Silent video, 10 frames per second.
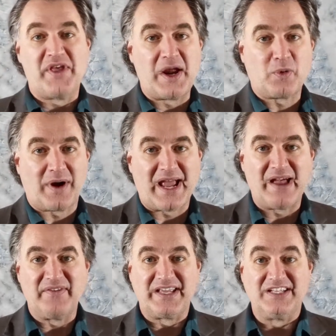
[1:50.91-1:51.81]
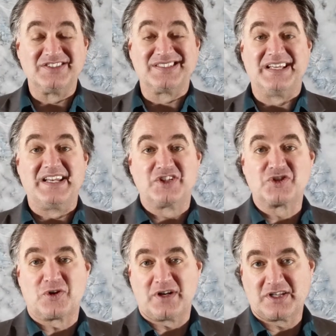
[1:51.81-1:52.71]
they were having in just getting
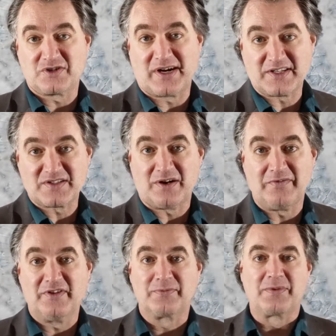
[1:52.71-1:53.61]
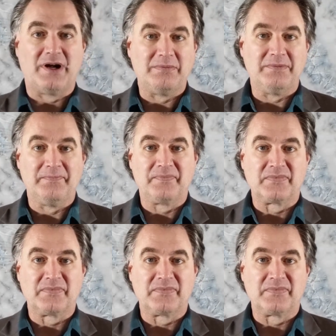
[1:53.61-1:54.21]
started to try to solve this problem.